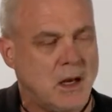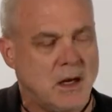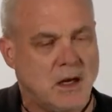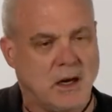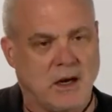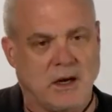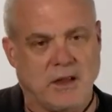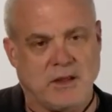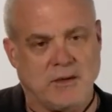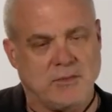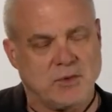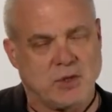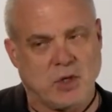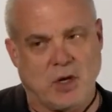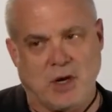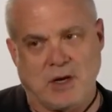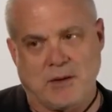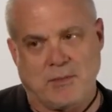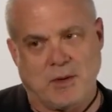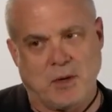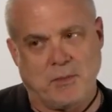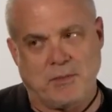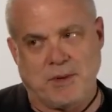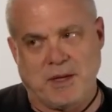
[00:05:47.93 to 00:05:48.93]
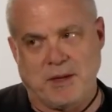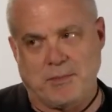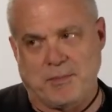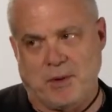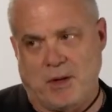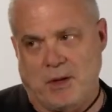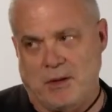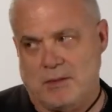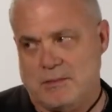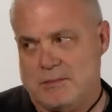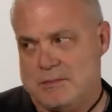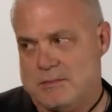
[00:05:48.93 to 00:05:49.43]
None of them talk about
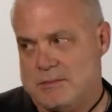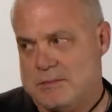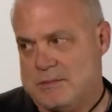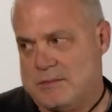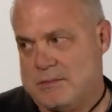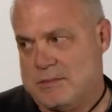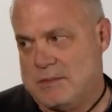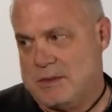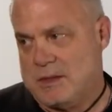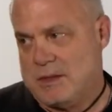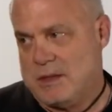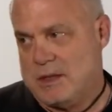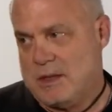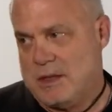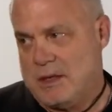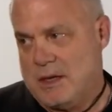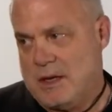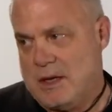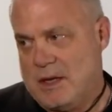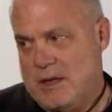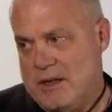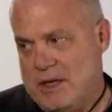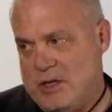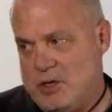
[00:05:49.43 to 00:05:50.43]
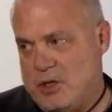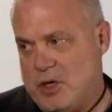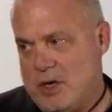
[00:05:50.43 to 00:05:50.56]
people. They